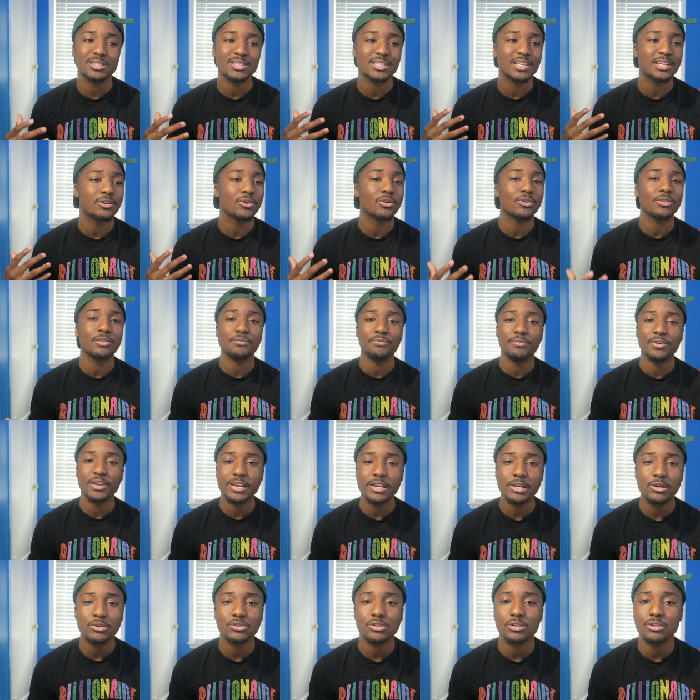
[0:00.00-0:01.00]
and seeing all the
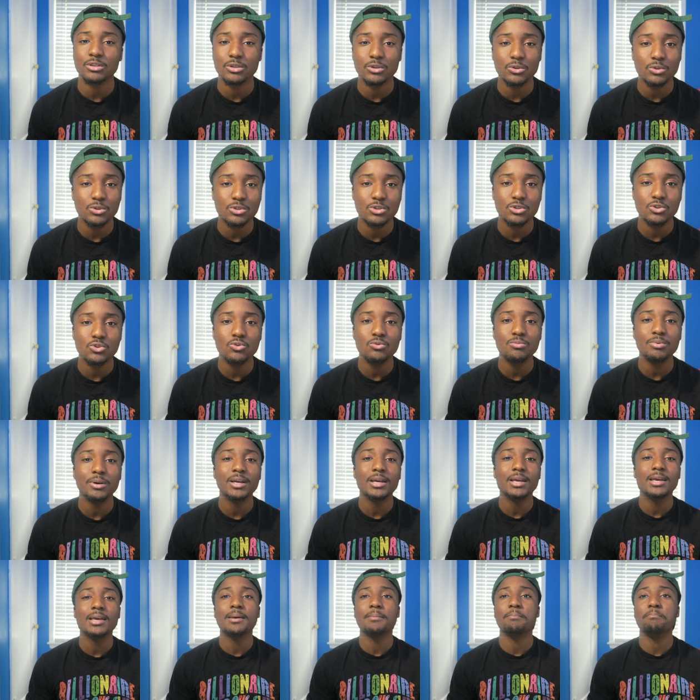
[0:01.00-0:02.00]
videos on YouTube